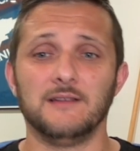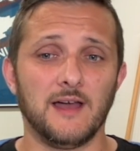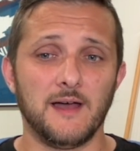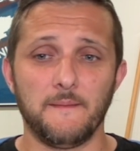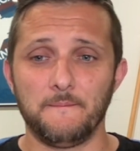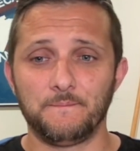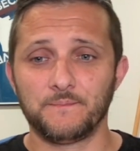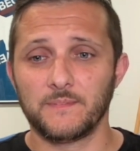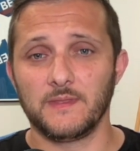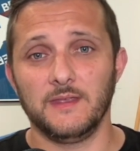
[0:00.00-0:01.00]
And
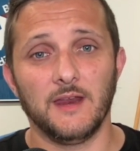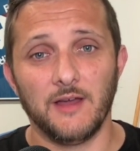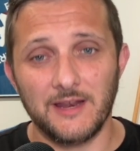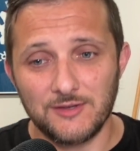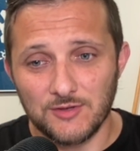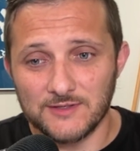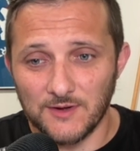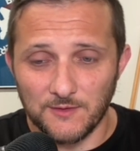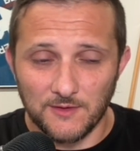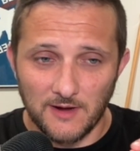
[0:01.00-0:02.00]
you can
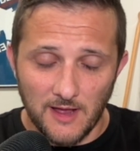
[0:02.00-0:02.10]
start